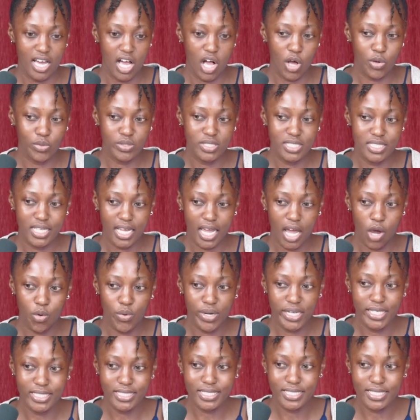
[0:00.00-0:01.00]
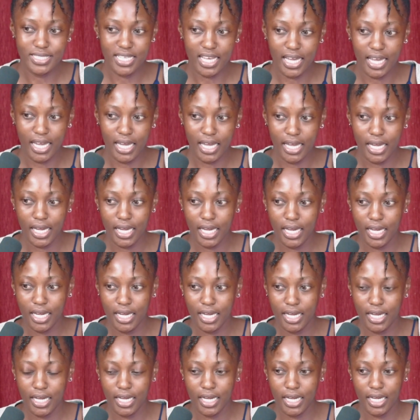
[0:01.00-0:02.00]
I wouldn't say
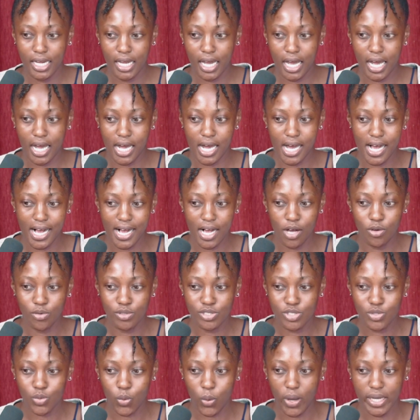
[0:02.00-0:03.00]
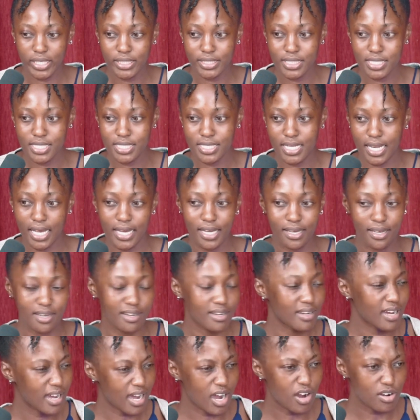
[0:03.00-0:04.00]
I was quite
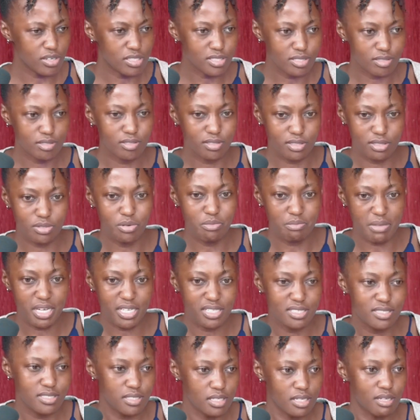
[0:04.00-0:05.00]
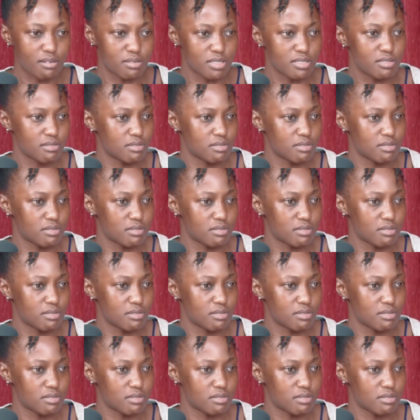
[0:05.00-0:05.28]
like, I want to go do medicine.